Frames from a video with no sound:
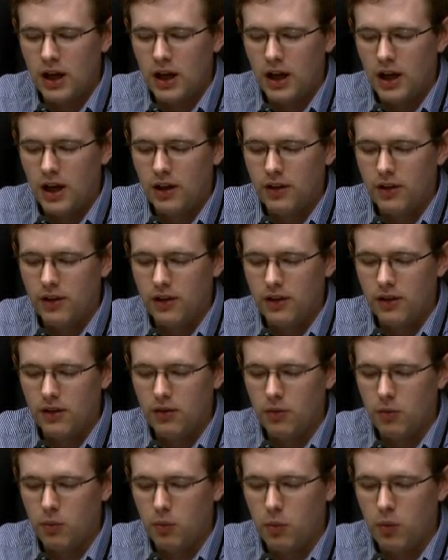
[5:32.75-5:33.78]
Uh,
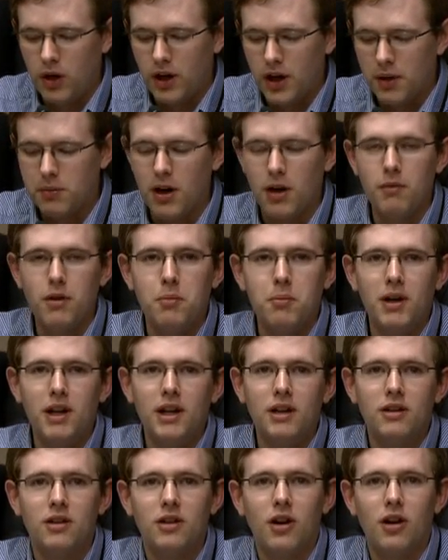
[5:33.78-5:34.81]
one upcoming
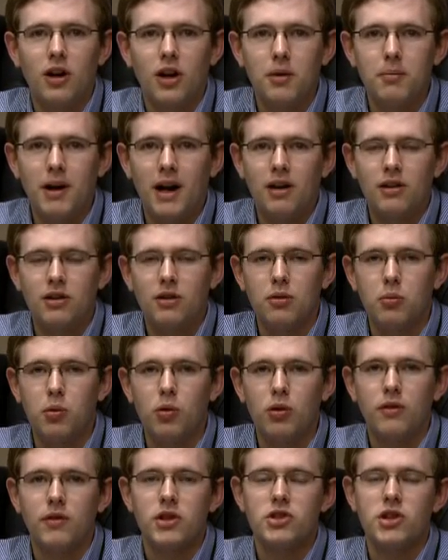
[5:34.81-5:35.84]
meeting to talk about is the
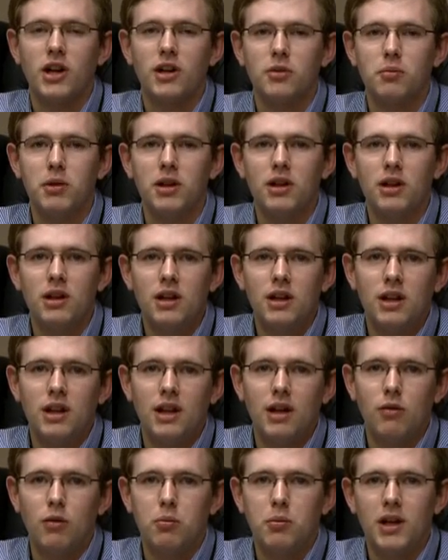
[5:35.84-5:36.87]
Board of Adjustment
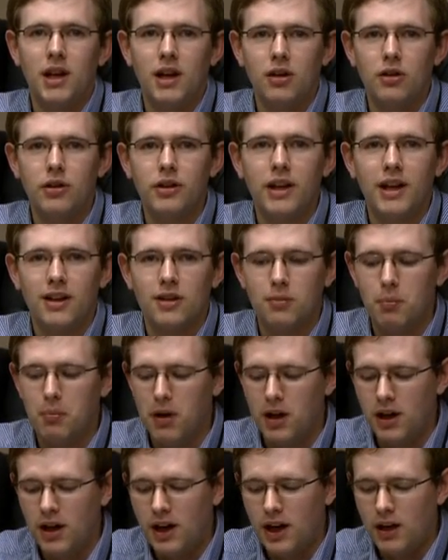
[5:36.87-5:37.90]
that will be held next
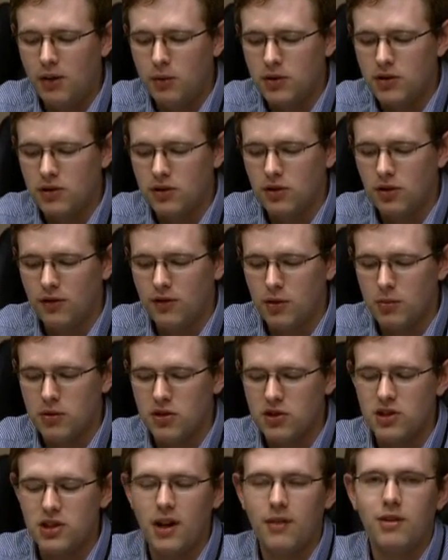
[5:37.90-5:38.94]
Monday, which is November
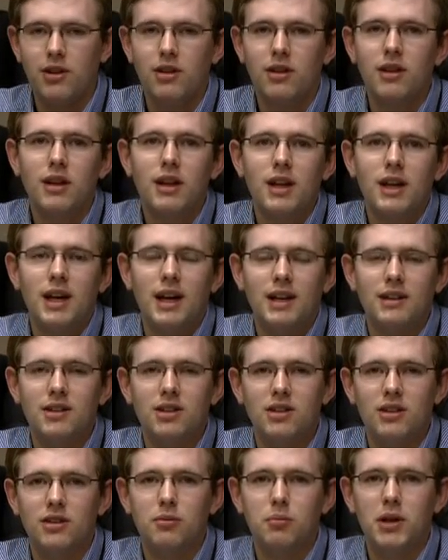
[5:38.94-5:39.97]
7th at
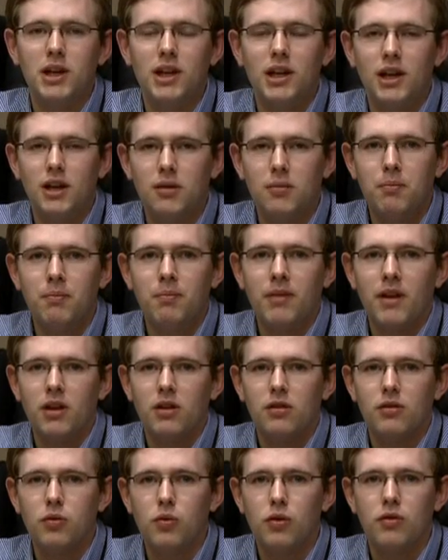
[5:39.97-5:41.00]
6 p.m. on
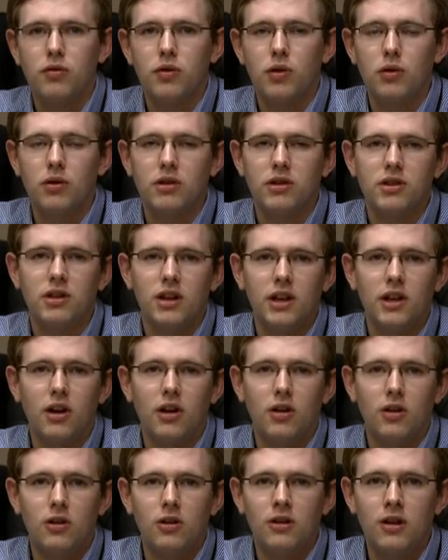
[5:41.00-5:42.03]
the fourth floor of City
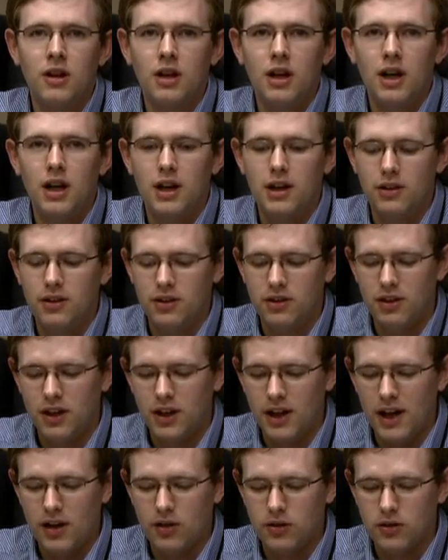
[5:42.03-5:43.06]
Hall uh, in the City
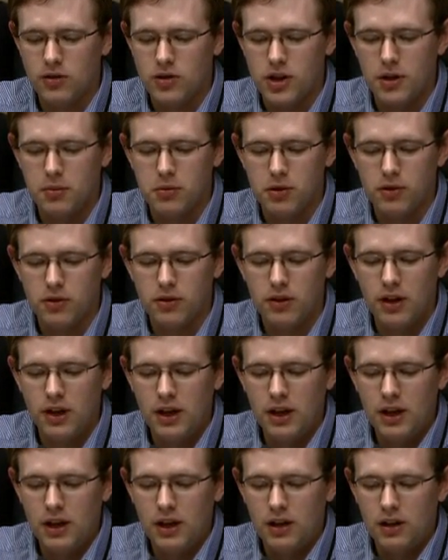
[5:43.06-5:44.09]
Council chambers.
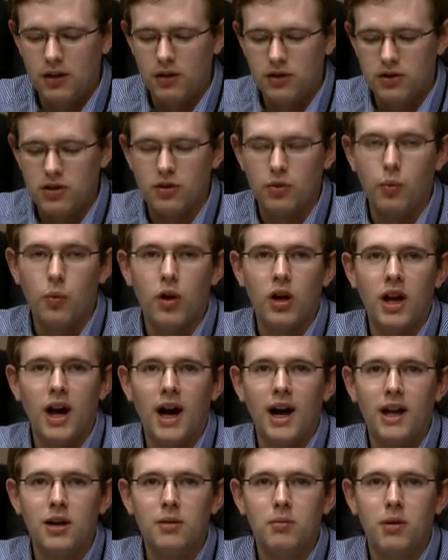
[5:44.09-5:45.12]
There is just one
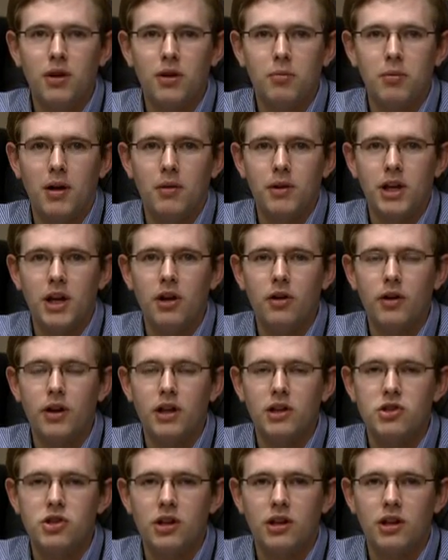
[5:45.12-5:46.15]
item on the public hearing
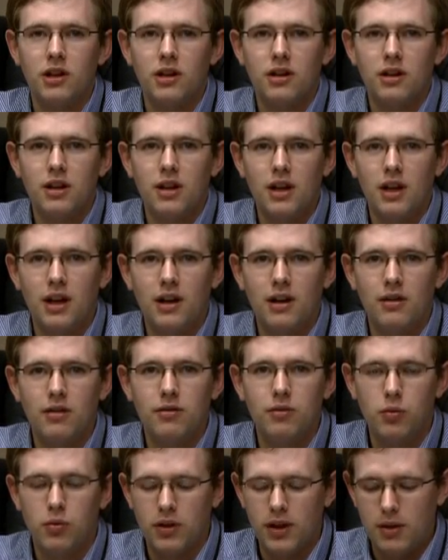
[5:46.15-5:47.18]
agenda uh,
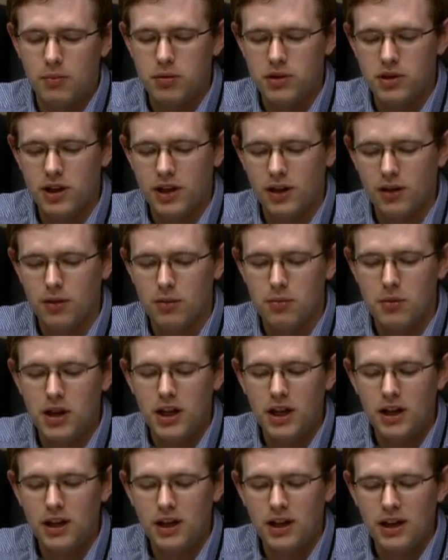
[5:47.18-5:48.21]
for that particular
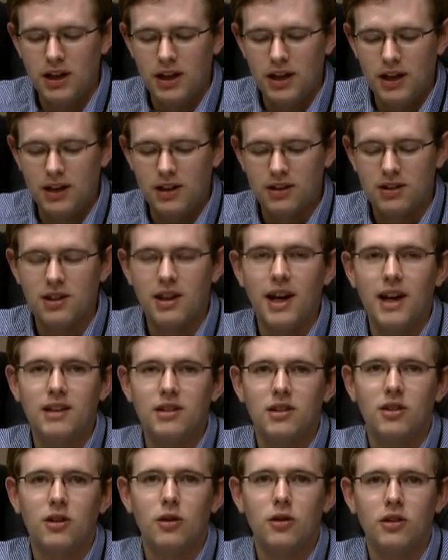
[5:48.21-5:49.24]
meeting. It is
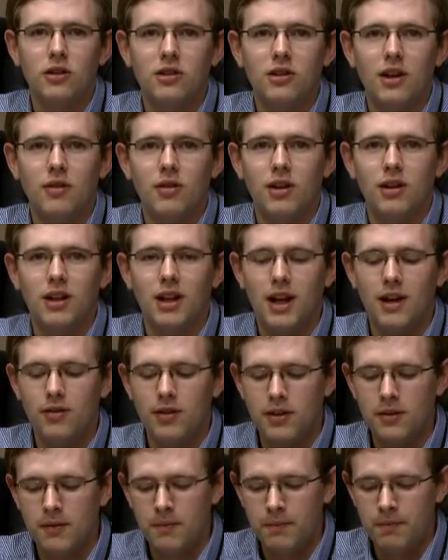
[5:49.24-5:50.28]
case 3711.